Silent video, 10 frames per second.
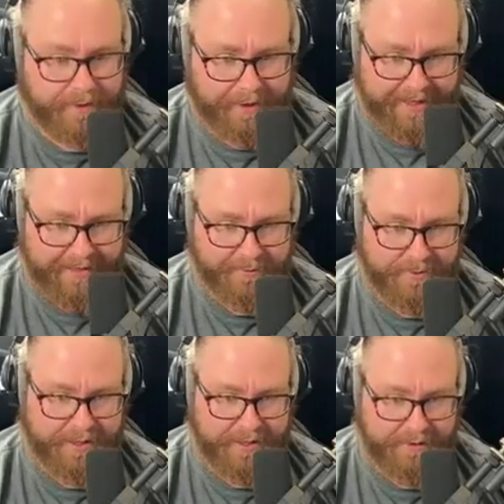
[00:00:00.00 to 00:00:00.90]
last
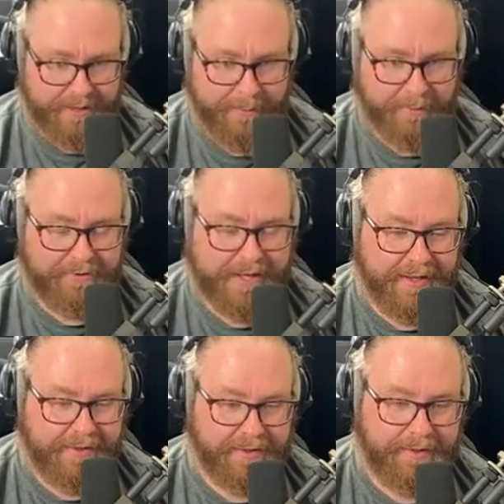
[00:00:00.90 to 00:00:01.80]
week I
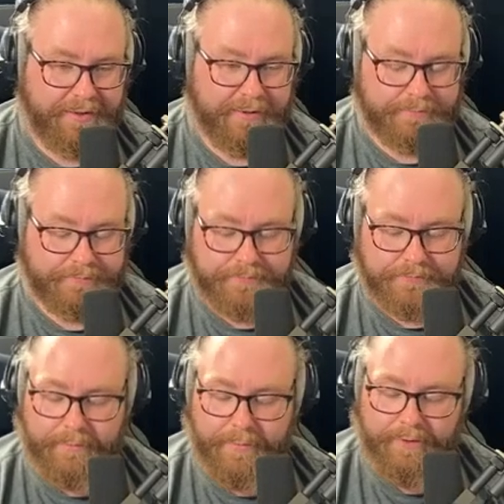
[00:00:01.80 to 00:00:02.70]
presented
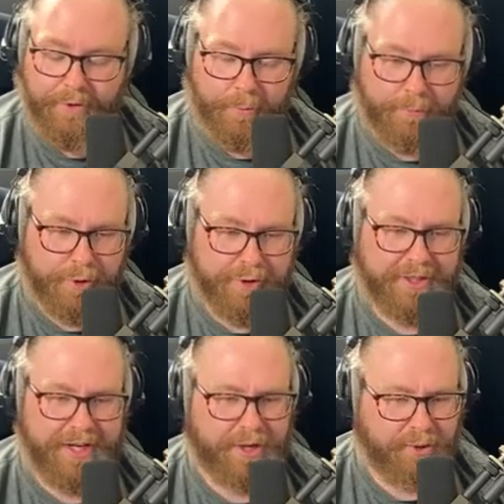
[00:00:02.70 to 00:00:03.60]
the whole
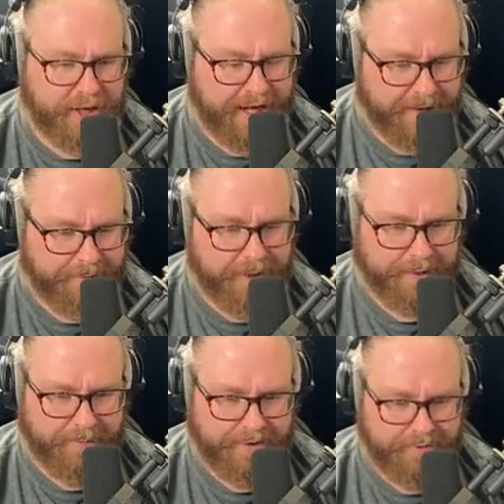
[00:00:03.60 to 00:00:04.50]
project like okay, I'm gonna
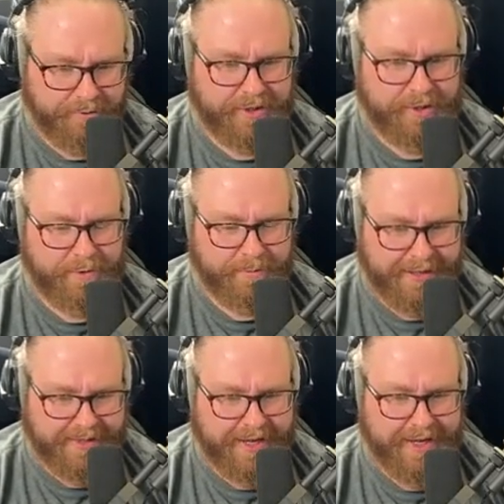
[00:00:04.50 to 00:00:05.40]
be stricter with my
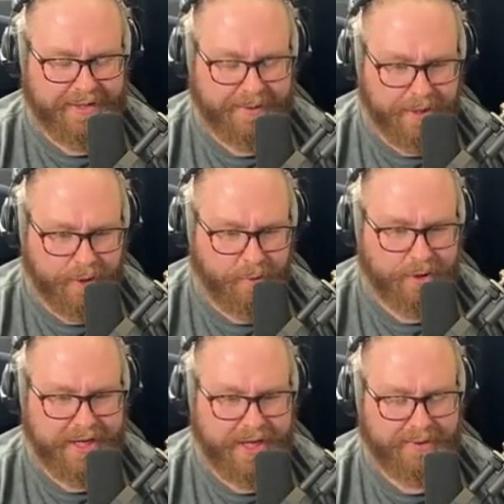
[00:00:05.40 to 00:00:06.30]
diet, I'm gonna
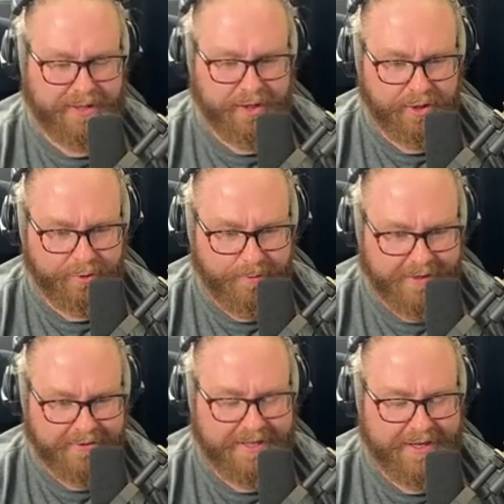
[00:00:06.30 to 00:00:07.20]
work out, I'm gonna do my
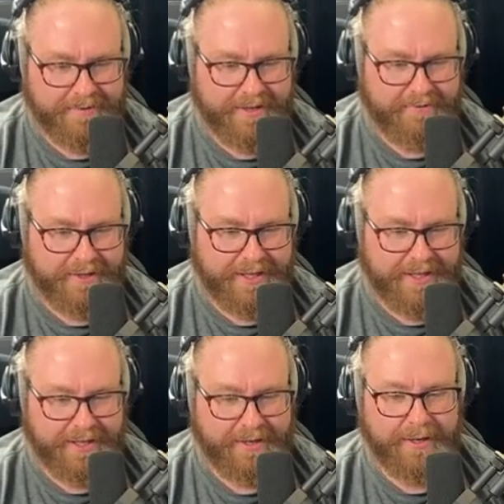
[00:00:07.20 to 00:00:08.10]
steps every
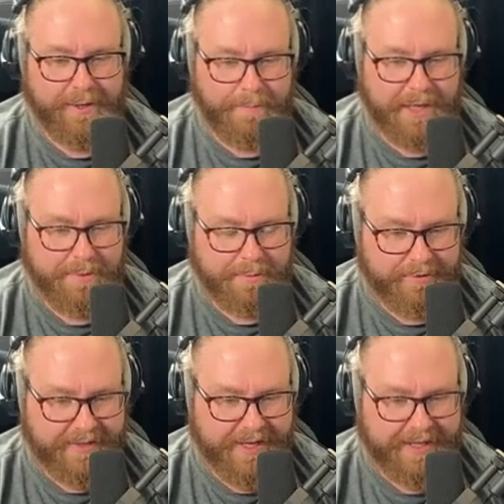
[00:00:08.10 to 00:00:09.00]
day, minimum of
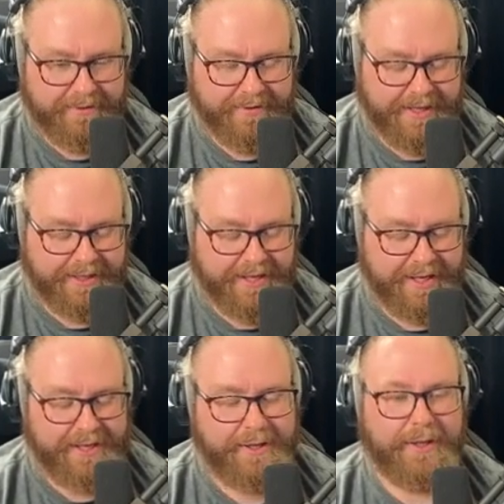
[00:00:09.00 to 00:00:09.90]
take
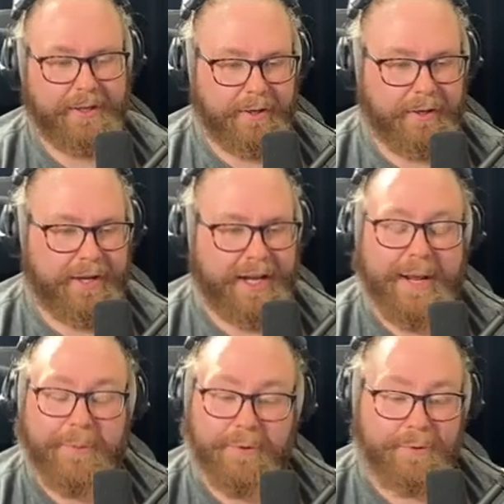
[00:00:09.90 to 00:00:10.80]
10K. And
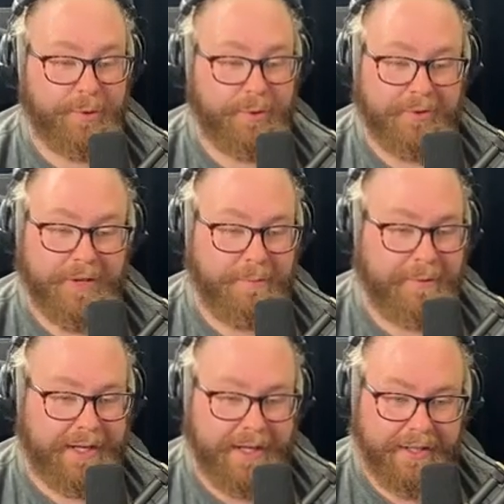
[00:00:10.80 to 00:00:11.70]
episode 2 is gonna
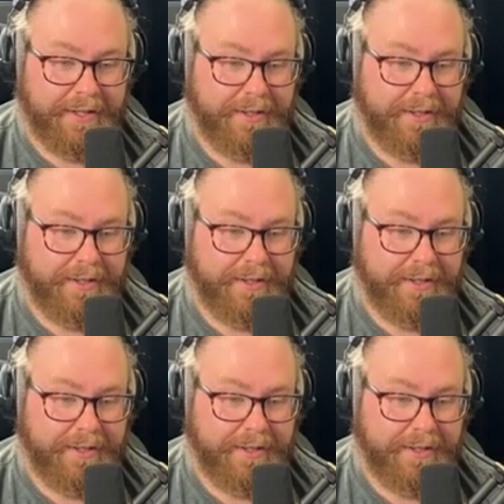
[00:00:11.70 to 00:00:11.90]
be like